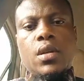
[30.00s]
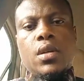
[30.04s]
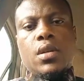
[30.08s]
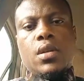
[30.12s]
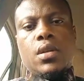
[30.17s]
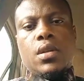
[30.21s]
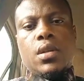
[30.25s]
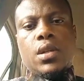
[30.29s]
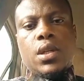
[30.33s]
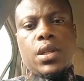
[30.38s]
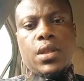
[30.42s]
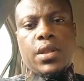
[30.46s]

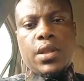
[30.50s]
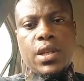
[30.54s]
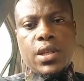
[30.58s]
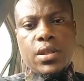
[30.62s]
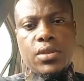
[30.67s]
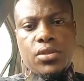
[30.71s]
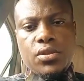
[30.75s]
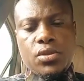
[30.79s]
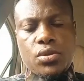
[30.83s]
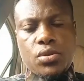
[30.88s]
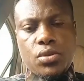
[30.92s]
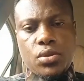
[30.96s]

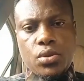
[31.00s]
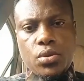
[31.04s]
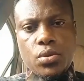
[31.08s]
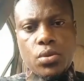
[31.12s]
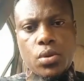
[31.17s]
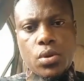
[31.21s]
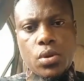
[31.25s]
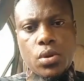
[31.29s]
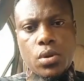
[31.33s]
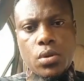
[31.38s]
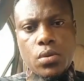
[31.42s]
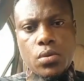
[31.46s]
Greetings to you
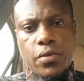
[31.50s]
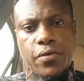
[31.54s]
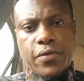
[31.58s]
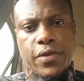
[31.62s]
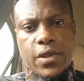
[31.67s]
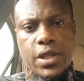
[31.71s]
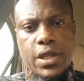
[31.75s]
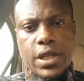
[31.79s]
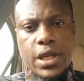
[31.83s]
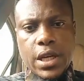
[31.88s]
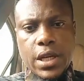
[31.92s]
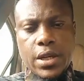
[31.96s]
all over
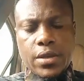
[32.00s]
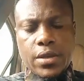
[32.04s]
there,